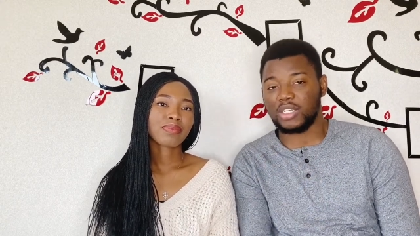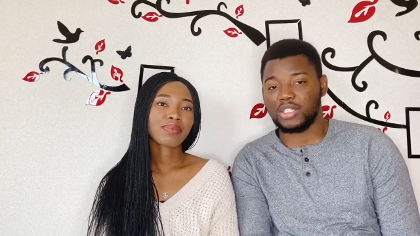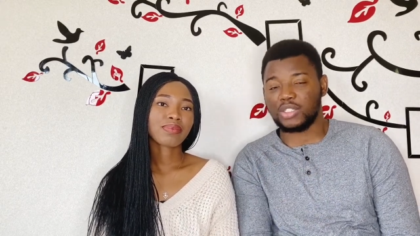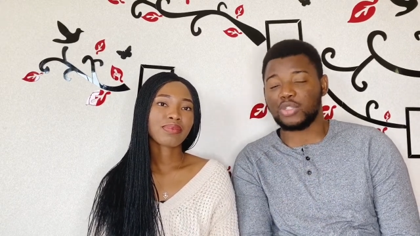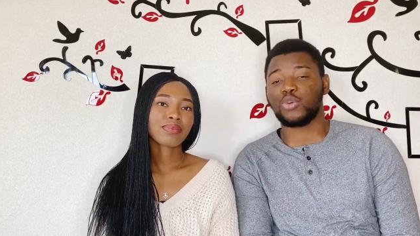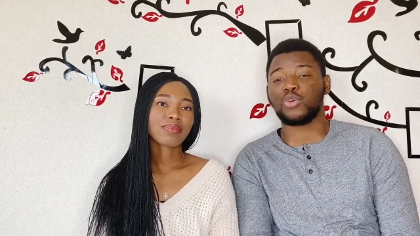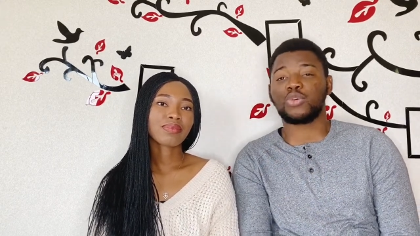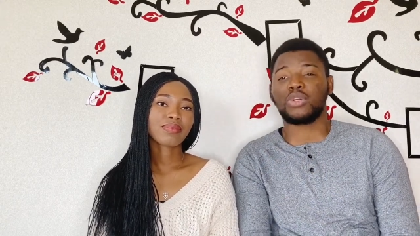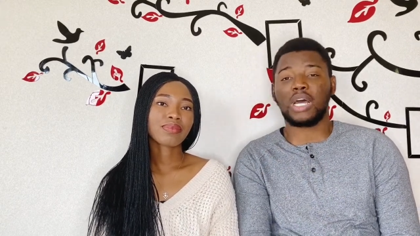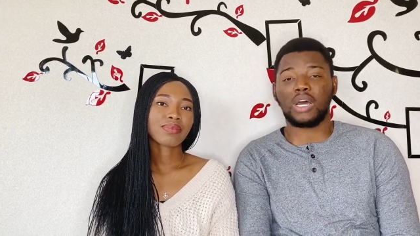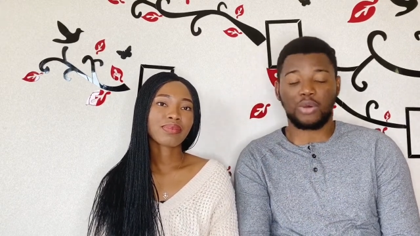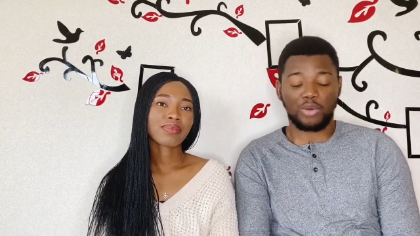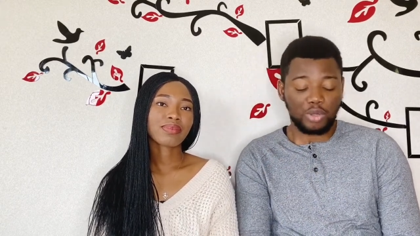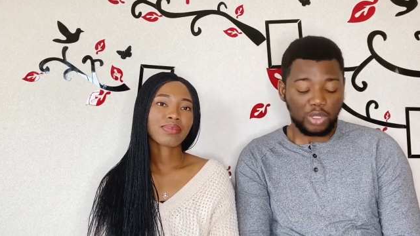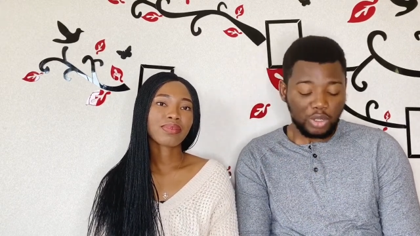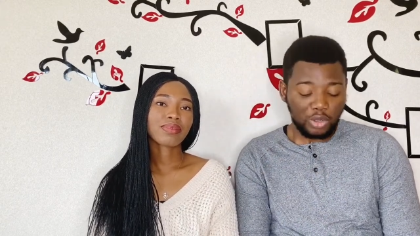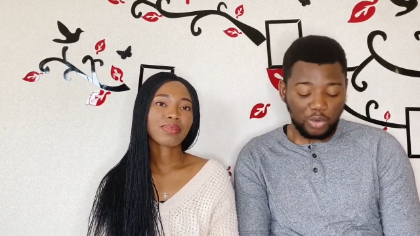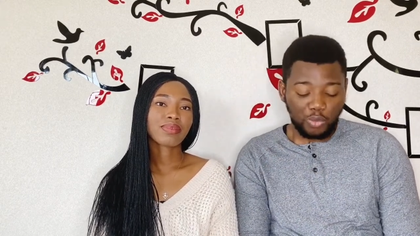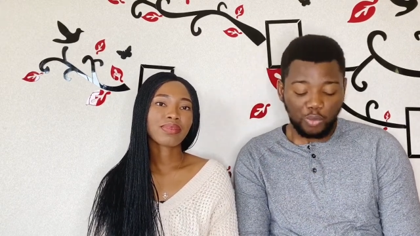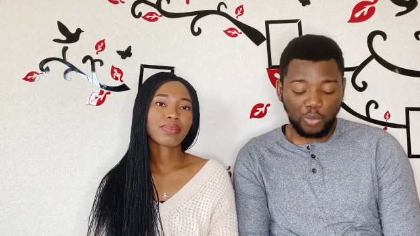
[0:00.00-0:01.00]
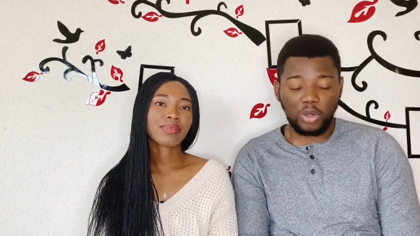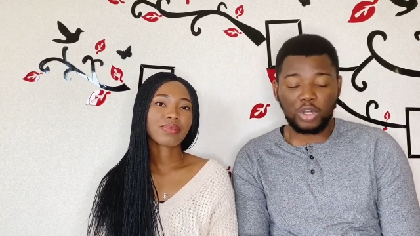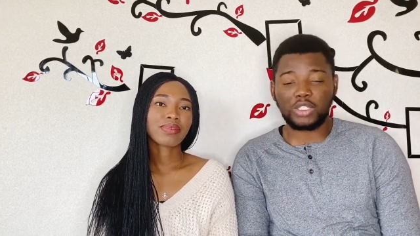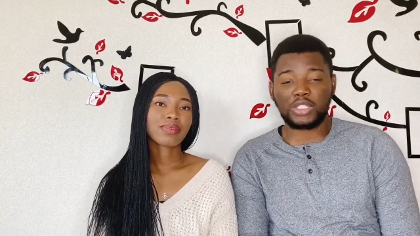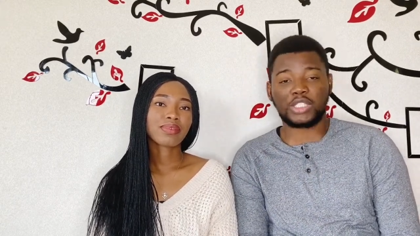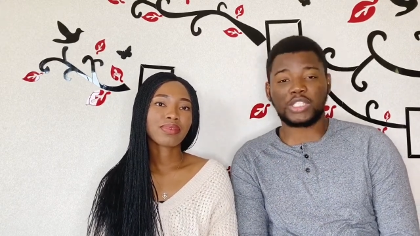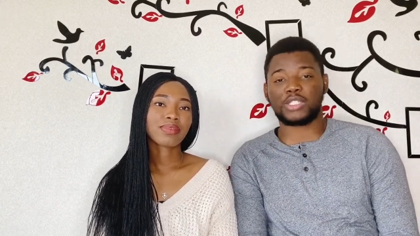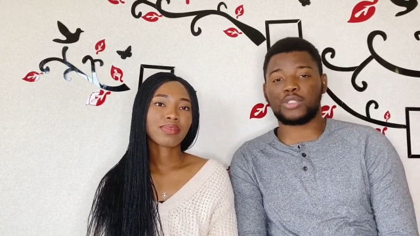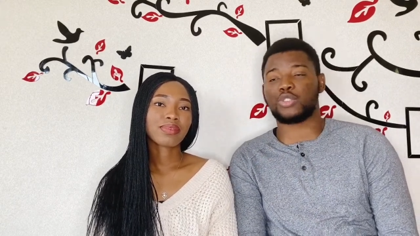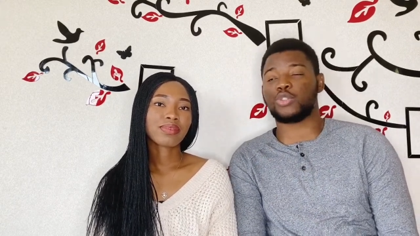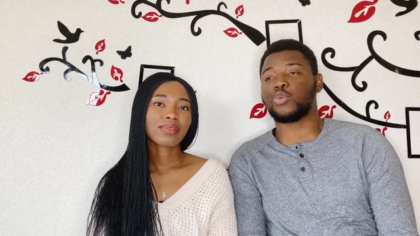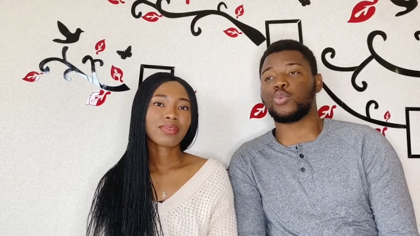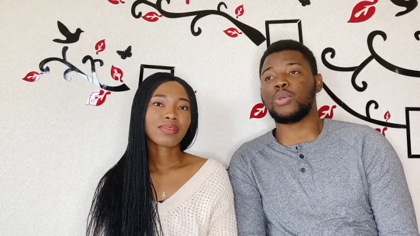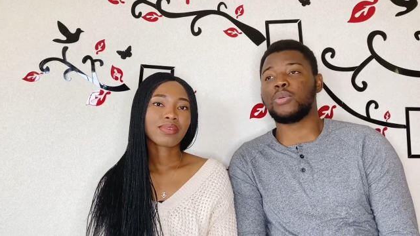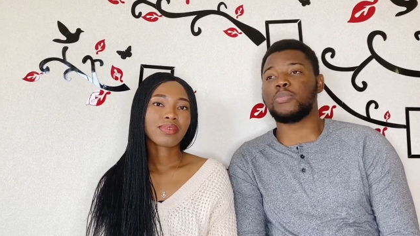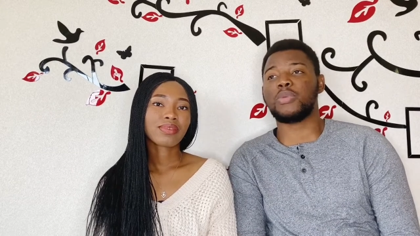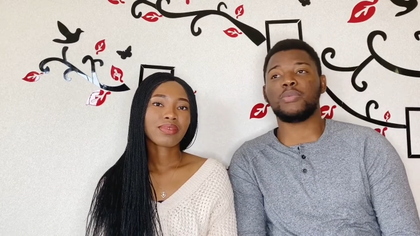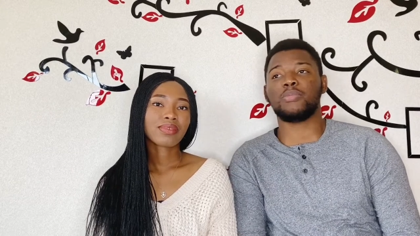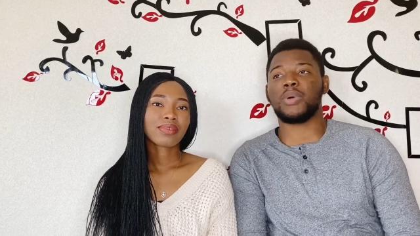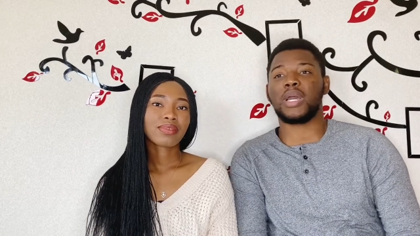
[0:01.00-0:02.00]
Speaker 1: So now, what do we
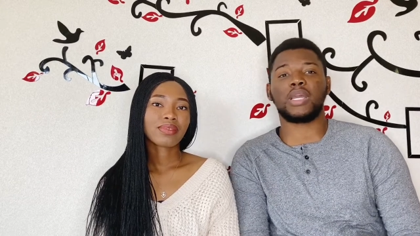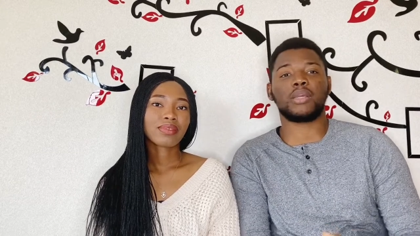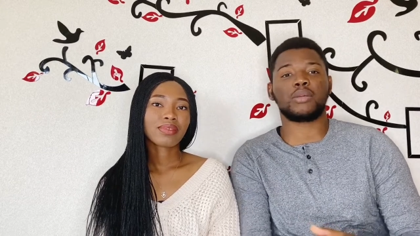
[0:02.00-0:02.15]
mean by